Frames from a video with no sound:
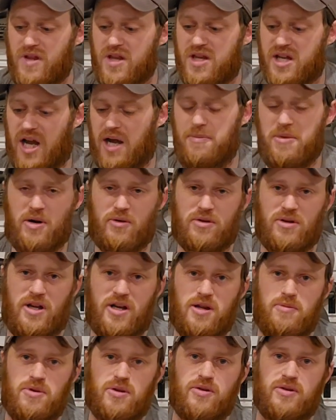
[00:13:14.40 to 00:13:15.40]
Combat
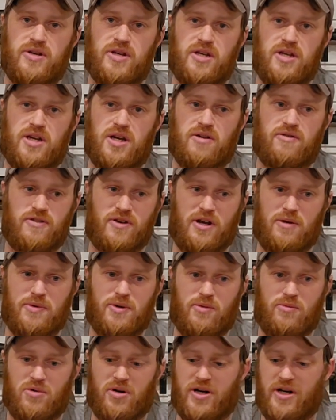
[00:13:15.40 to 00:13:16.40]
reliability, a
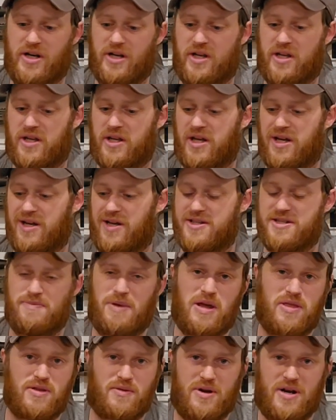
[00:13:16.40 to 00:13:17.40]
phenomenal break. It's
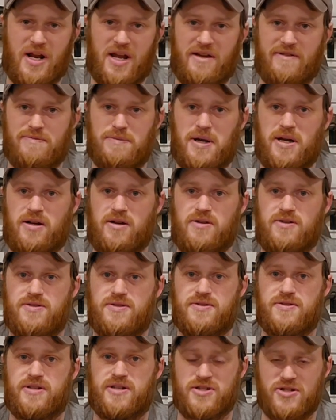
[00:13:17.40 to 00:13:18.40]
about 3.5
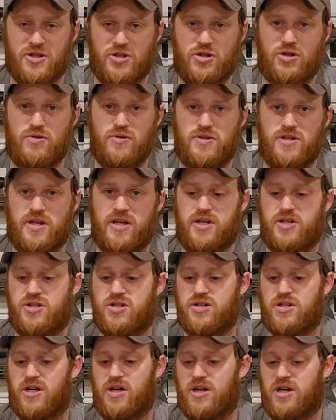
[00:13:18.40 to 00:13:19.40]
pounds. It is a
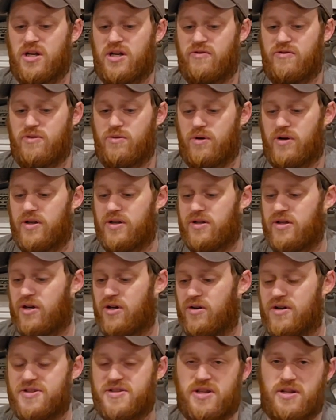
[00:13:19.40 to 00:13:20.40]
2-stage. If you want
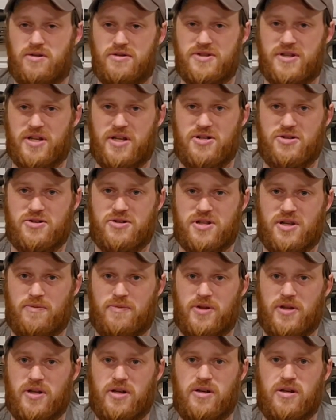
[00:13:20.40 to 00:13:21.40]
a single stage or
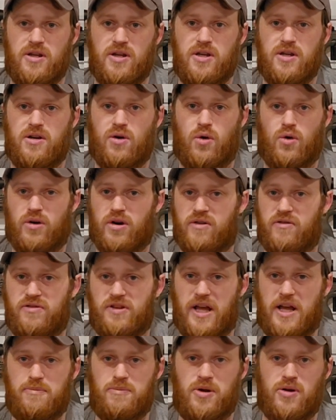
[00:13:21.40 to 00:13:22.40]
something, or a
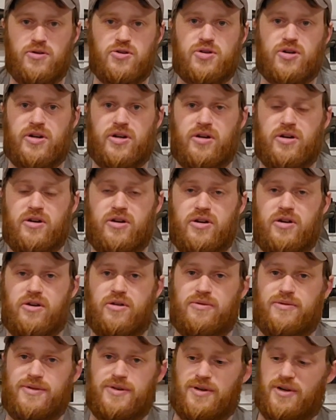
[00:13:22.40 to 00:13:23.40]
flat bow trigger,
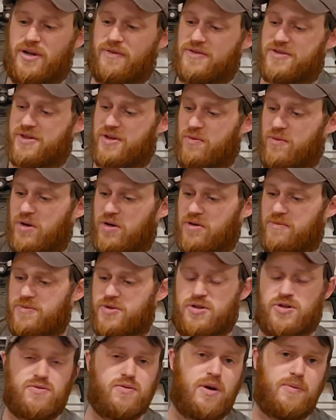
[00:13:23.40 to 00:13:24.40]
you're obviously welcome
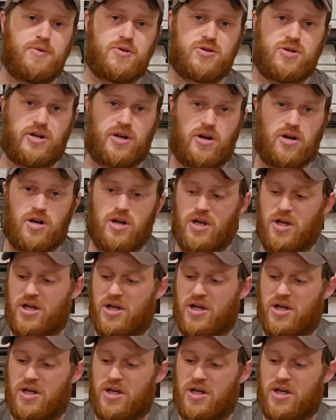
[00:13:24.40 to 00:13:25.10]
to swap your trigger.